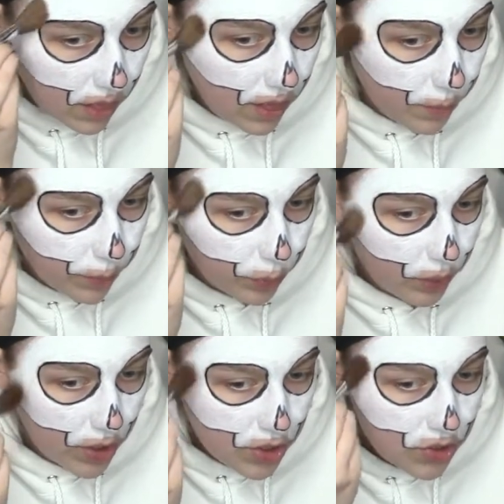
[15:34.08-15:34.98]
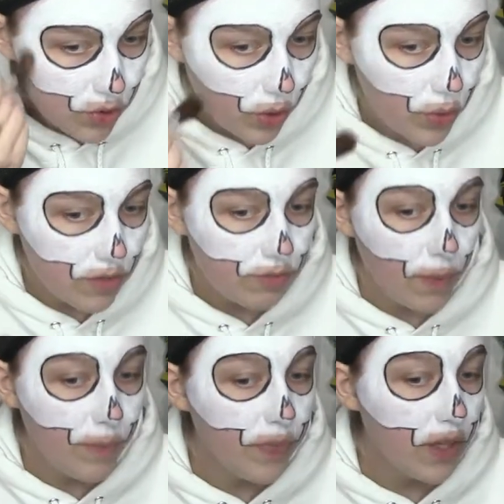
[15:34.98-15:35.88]
the brush strokes
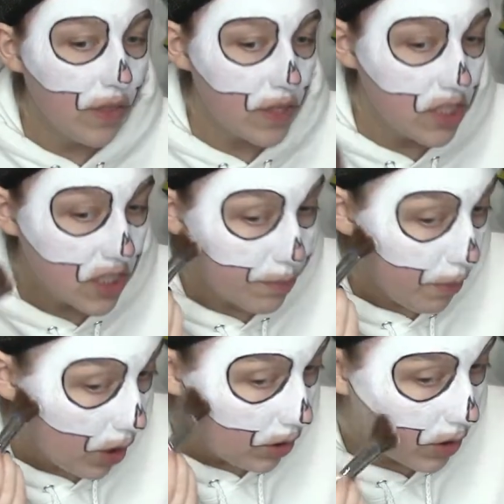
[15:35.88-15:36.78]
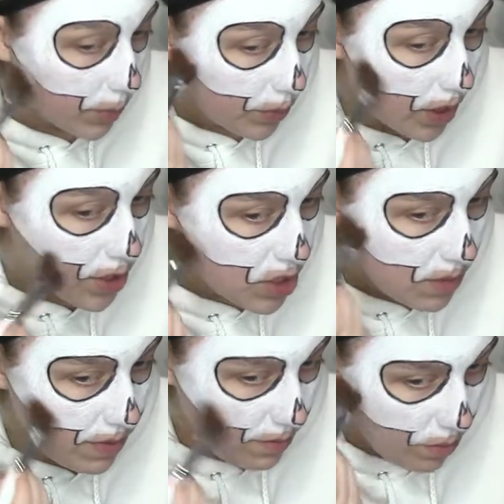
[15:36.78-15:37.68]
from the smaller brush a
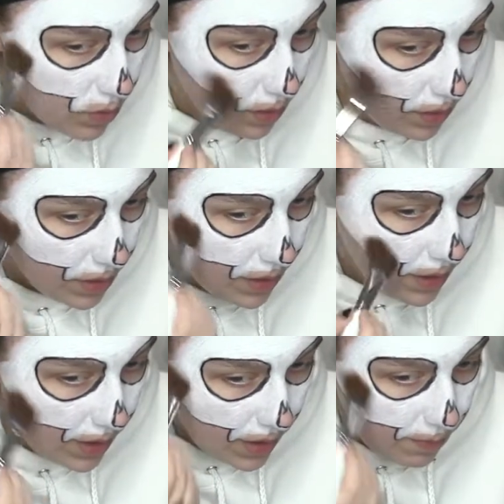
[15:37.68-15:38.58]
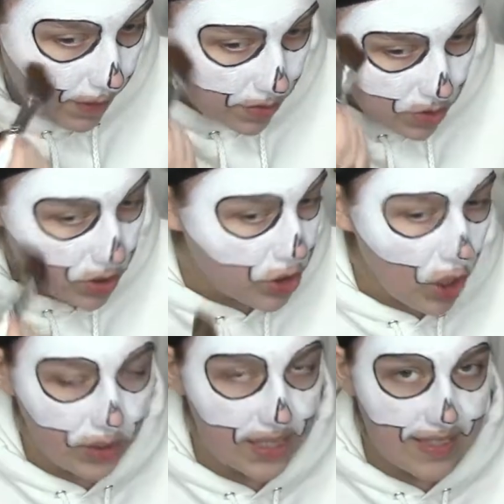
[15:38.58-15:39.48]
bit more, because you can
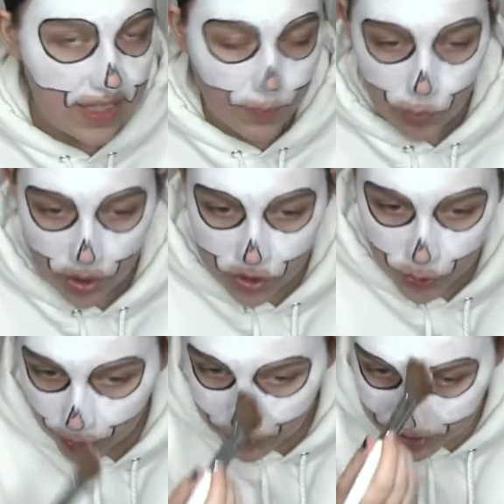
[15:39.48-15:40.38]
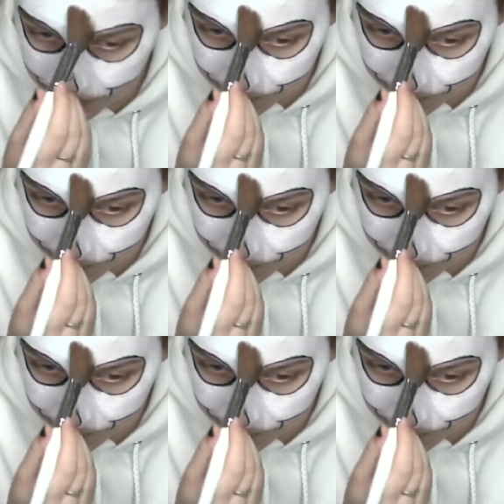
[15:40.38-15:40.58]
totally see the brush strokes.